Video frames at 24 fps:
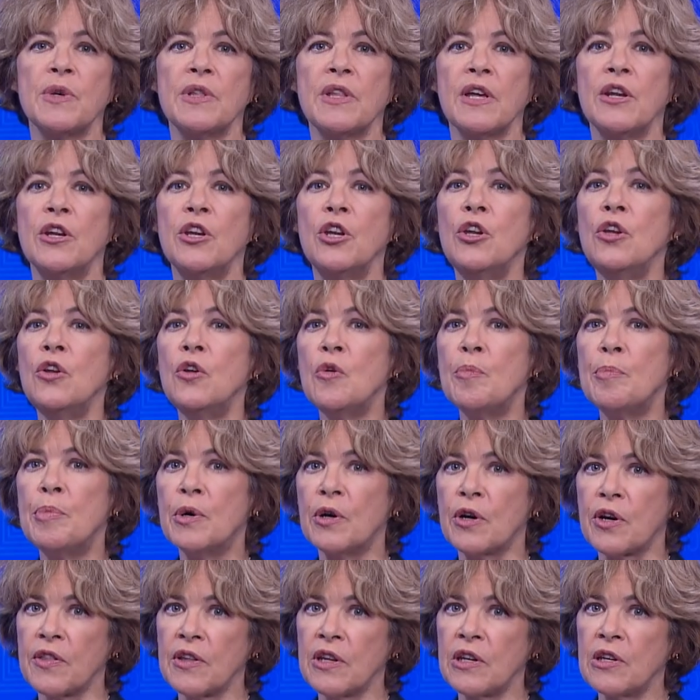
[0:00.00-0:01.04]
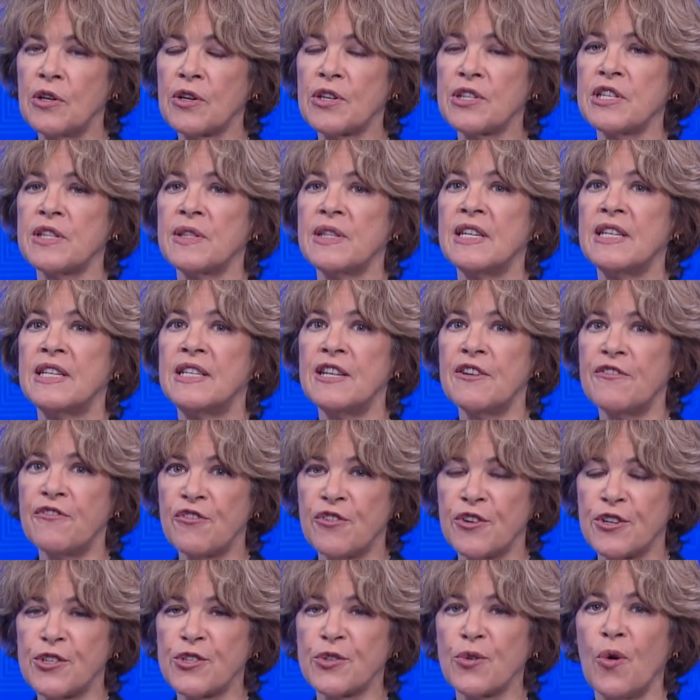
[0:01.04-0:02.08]
with a new book that looks at the
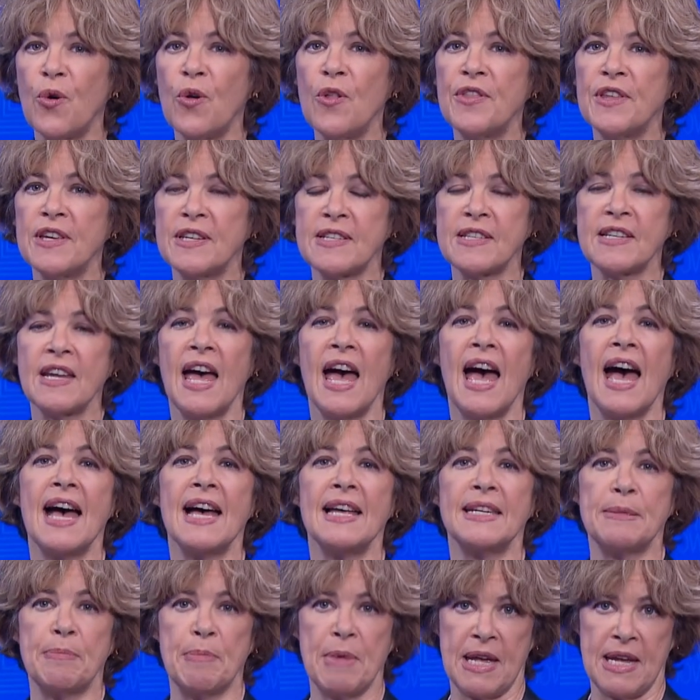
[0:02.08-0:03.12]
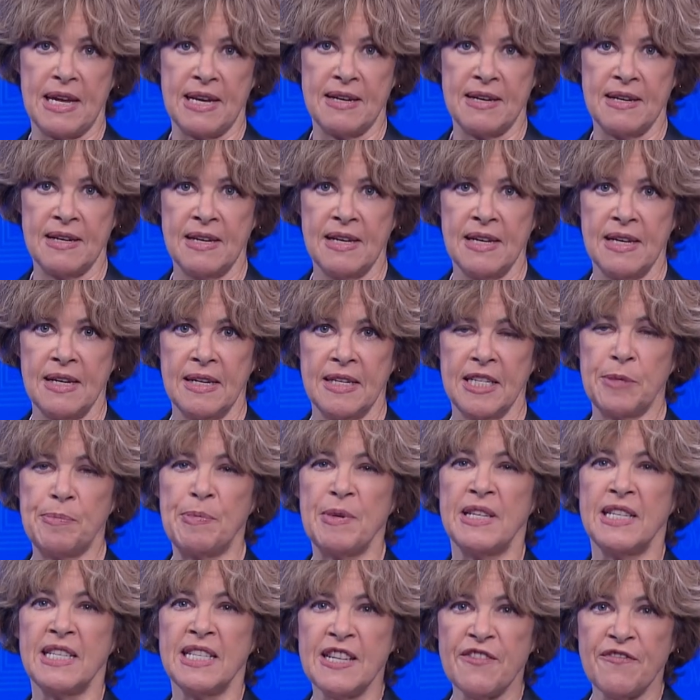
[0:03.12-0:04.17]
difference all this has made,
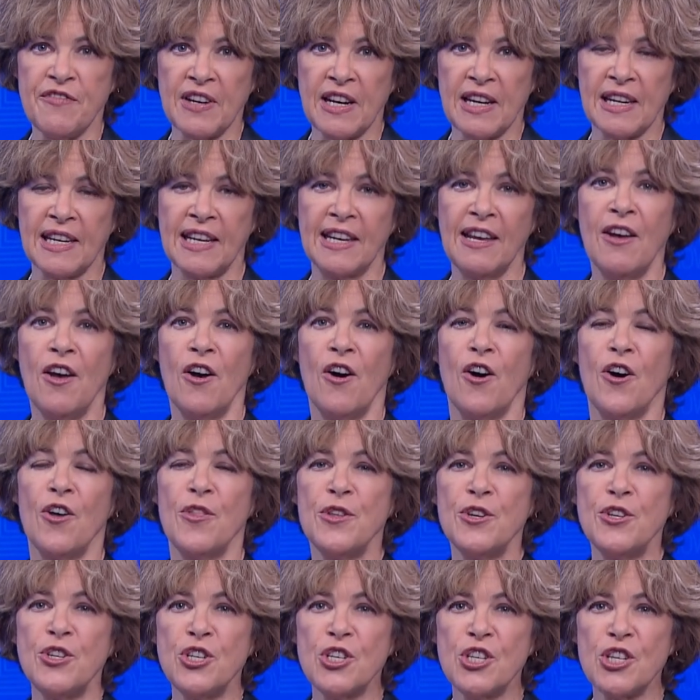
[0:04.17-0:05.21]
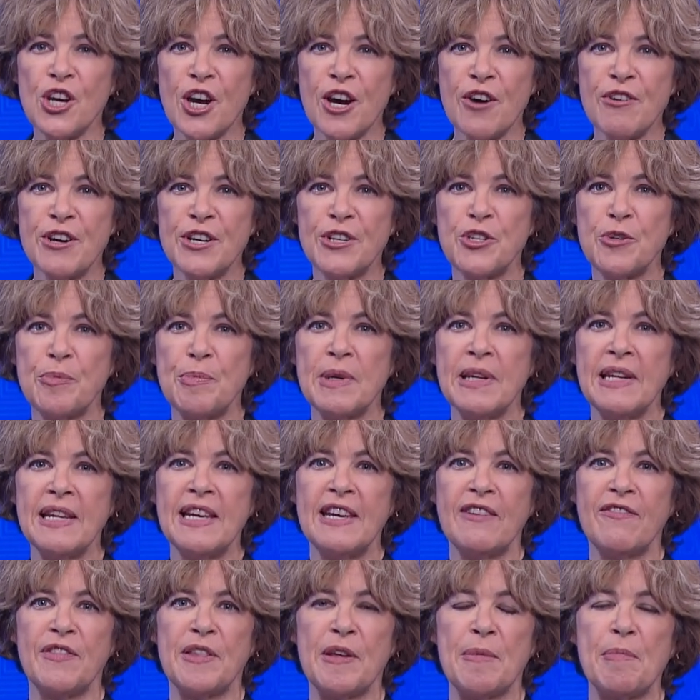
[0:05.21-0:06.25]
specifically on the cherished
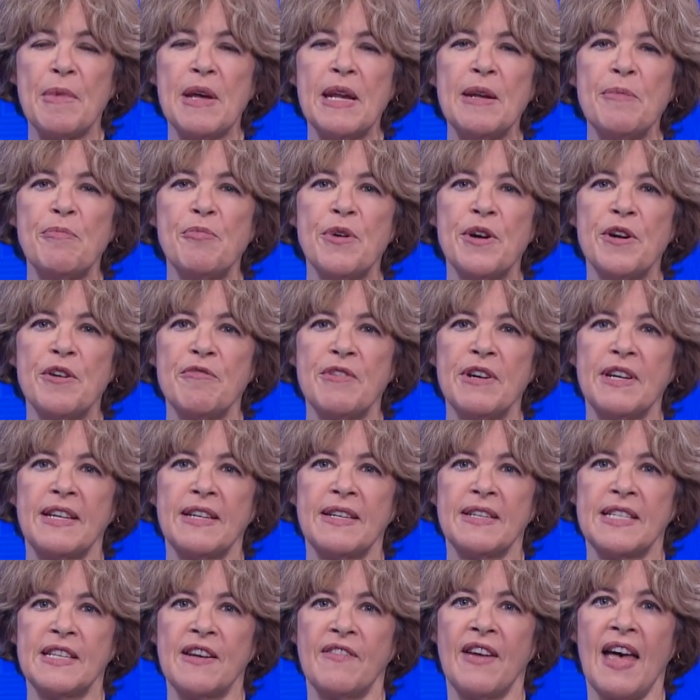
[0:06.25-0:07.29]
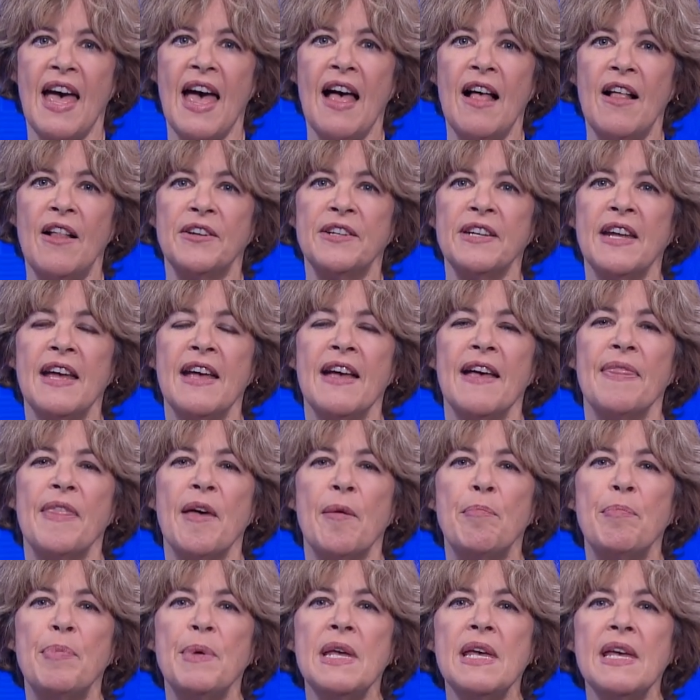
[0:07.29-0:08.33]
belief that many Puerto Ricans have held
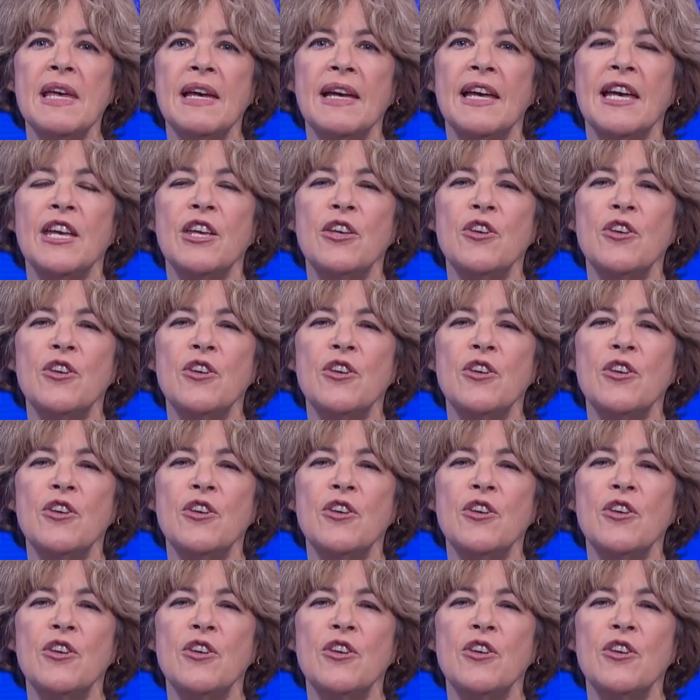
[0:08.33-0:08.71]
that being a